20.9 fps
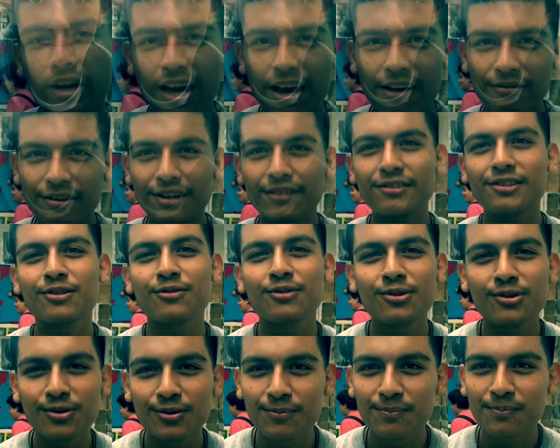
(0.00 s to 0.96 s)
We have
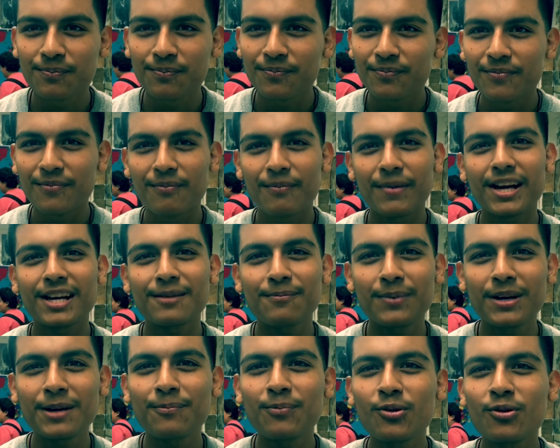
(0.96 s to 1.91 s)
interviewed many
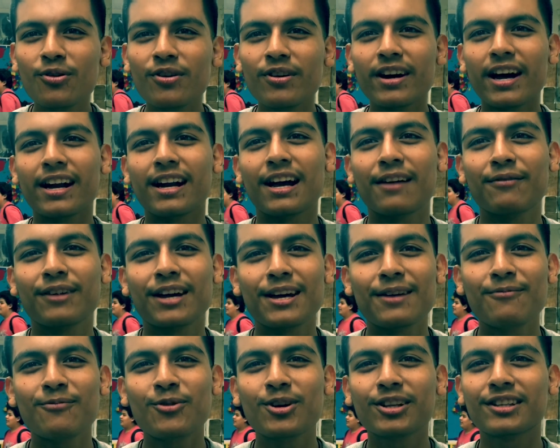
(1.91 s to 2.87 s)
people and have
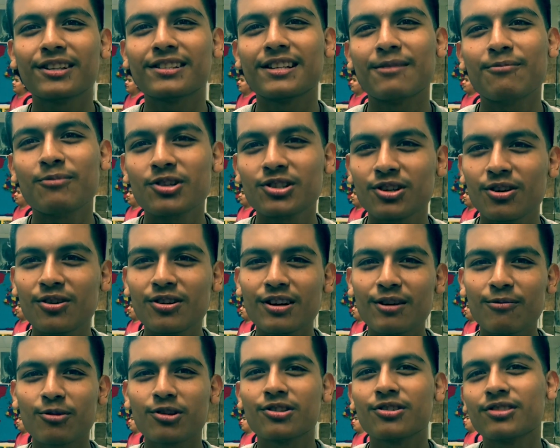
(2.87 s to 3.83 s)
came with the same result,
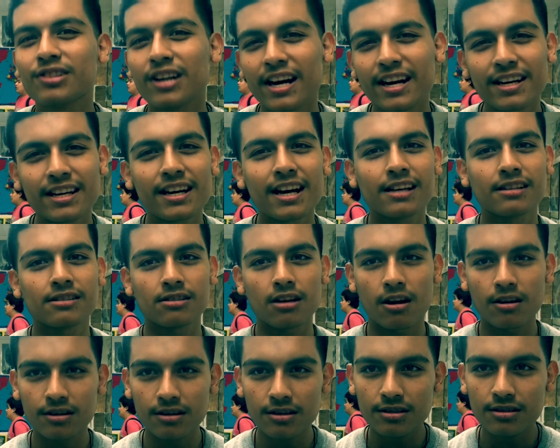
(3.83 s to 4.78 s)
and where society has
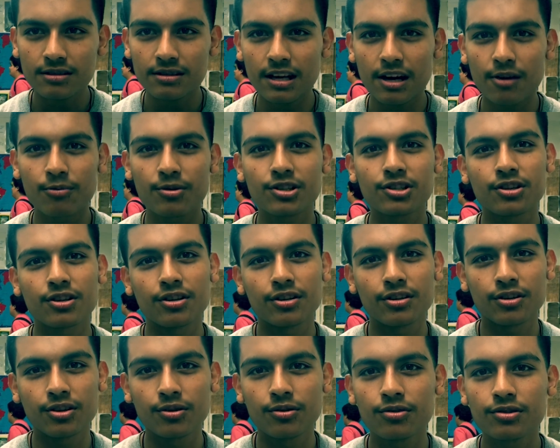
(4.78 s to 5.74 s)
taught us that we should
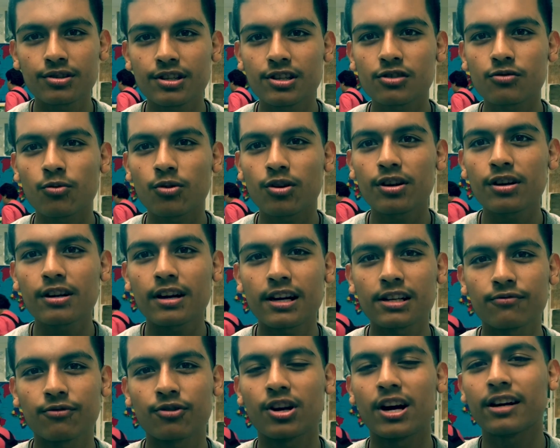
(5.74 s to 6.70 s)
use this word
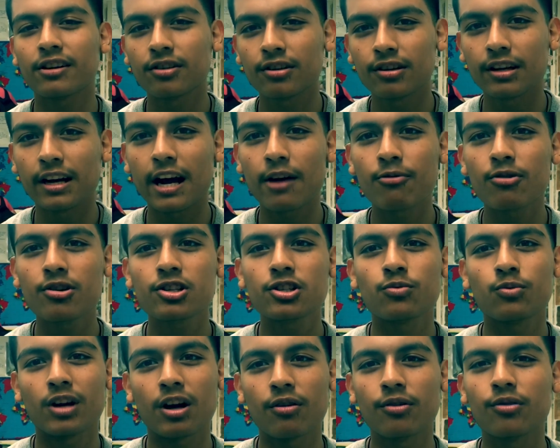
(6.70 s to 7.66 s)
as vernacular
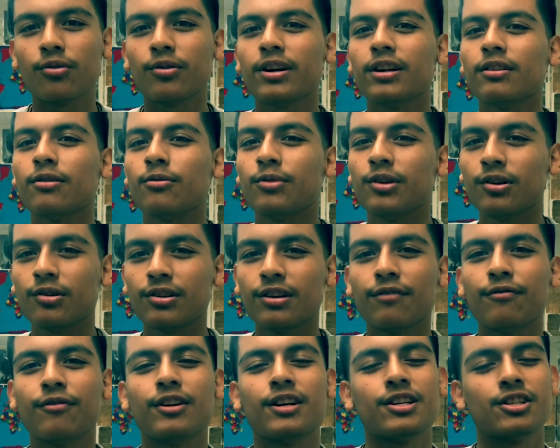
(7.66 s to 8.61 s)
language without knowing the real
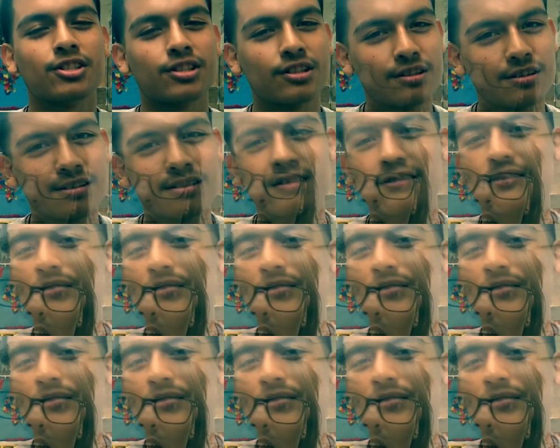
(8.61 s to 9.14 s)
definition.